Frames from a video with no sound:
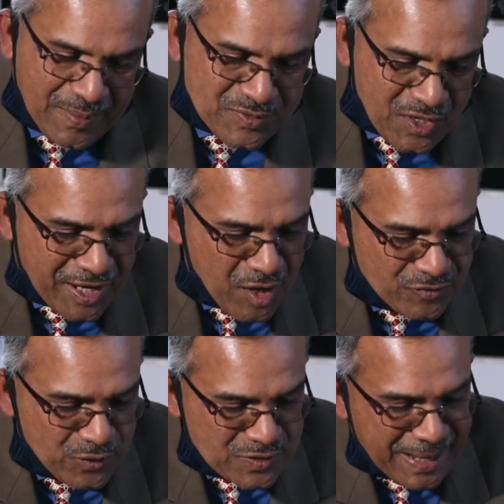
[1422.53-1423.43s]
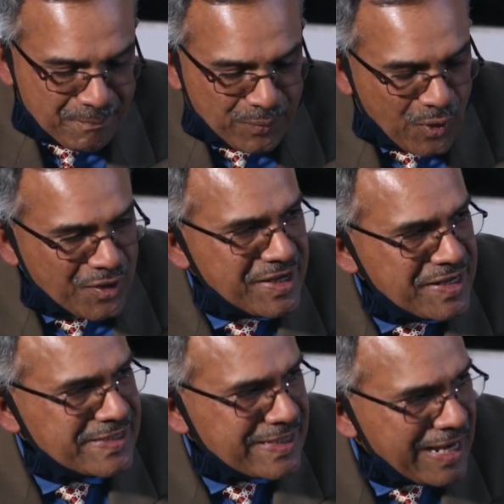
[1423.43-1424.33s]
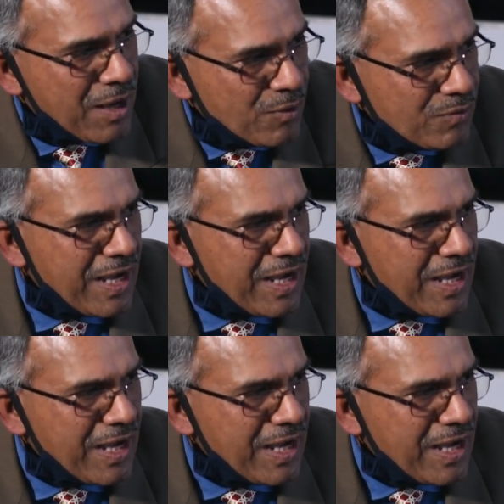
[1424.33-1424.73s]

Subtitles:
I'm talking of those employees now.